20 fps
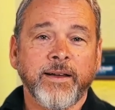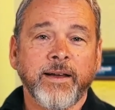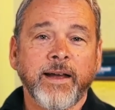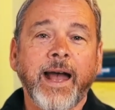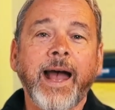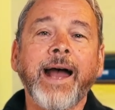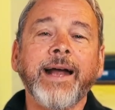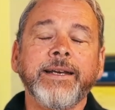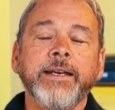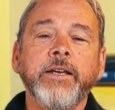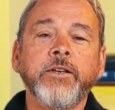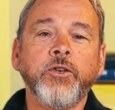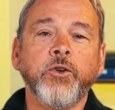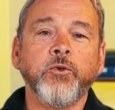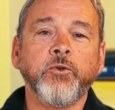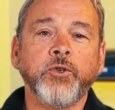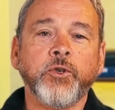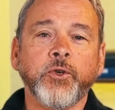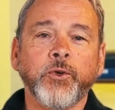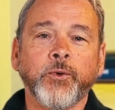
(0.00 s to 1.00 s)
I need you
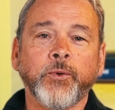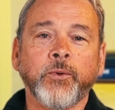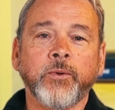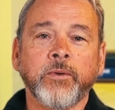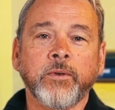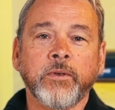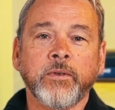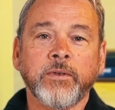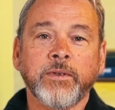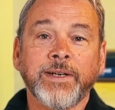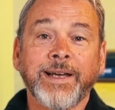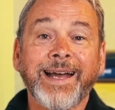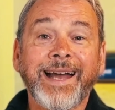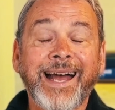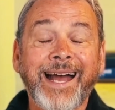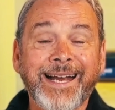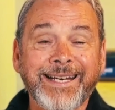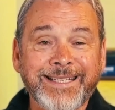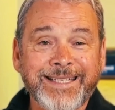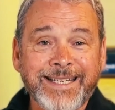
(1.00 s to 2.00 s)
to
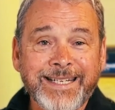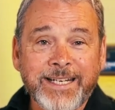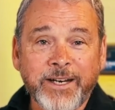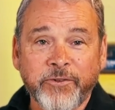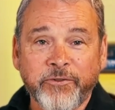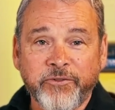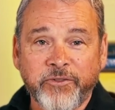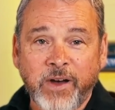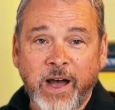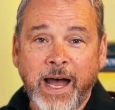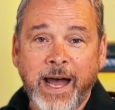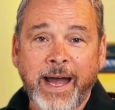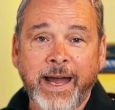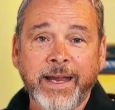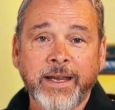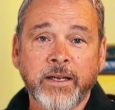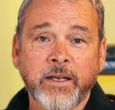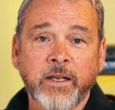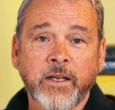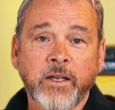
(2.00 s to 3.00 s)

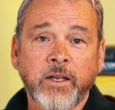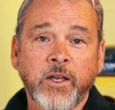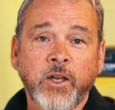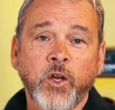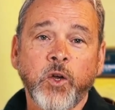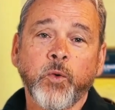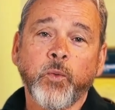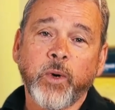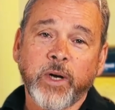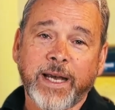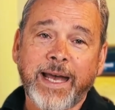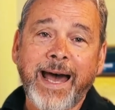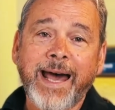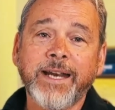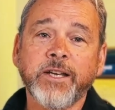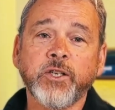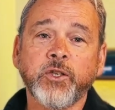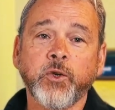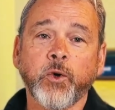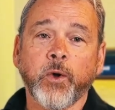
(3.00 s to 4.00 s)
identify what God
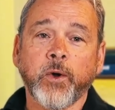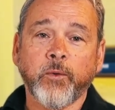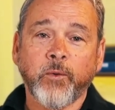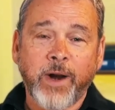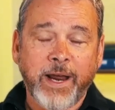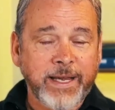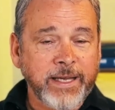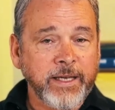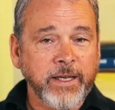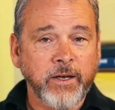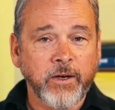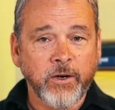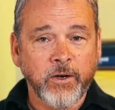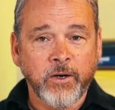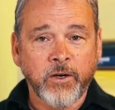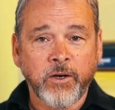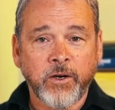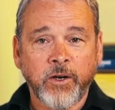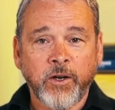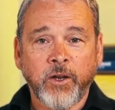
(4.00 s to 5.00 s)
is doing right here,